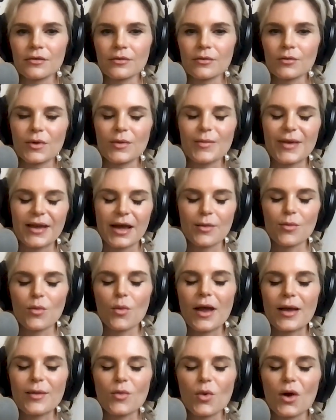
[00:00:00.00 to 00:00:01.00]
We become
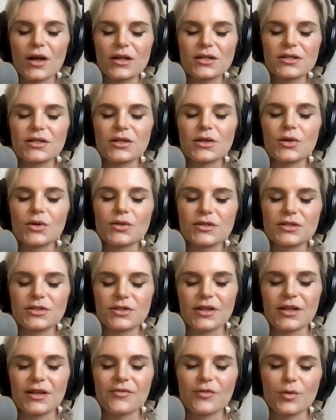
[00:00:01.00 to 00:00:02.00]
way more attuned to
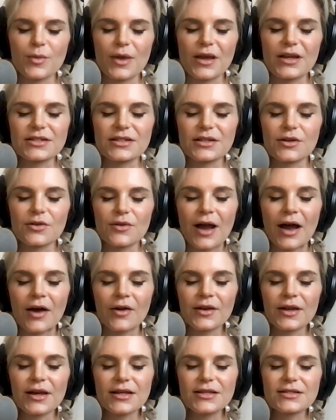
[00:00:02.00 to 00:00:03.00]
the information
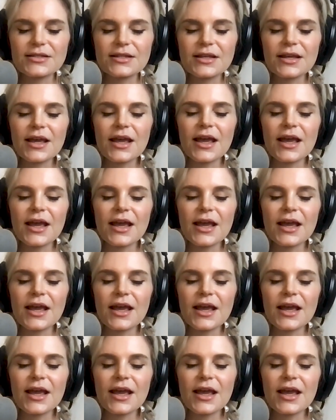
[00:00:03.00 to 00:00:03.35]
around us,